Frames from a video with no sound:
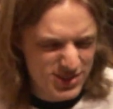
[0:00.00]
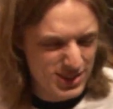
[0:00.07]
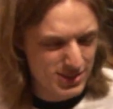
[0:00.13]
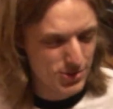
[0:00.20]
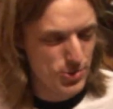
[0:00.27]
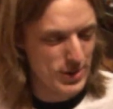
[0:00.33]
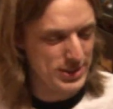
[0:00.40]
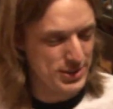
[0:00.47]
didn't
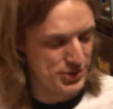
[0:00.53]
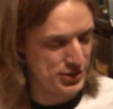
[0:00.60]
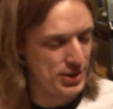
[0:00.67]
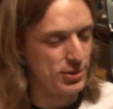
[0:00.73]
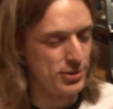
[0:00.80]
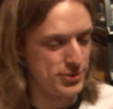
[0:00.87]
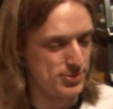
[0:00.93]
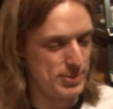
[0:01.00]
quite
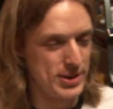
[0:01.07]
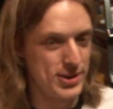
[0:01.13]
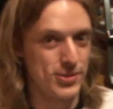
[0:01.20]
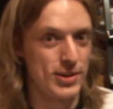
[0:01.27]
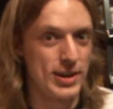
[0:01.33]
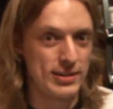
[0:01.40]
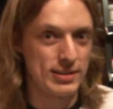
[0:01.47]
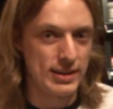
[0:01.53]
gel for me
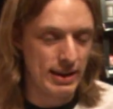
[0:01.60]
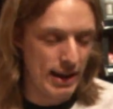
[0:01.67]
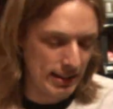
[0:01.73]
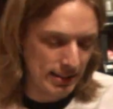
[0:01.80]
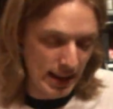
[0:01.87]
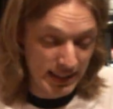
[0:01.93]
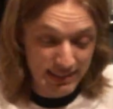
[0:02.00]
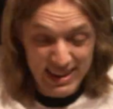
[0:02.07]
correctly. I
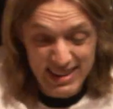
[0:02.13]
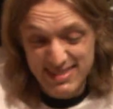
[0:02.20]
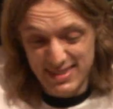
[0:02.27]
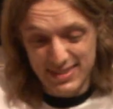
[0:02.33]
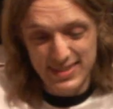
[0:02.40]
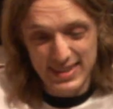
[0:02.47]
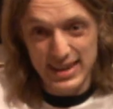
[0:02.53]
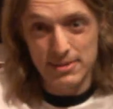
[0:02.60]
like the
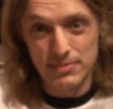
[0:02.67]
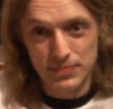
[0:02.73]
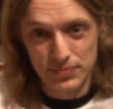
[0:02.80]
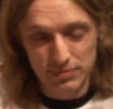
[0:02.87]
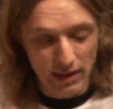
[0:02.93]
theme.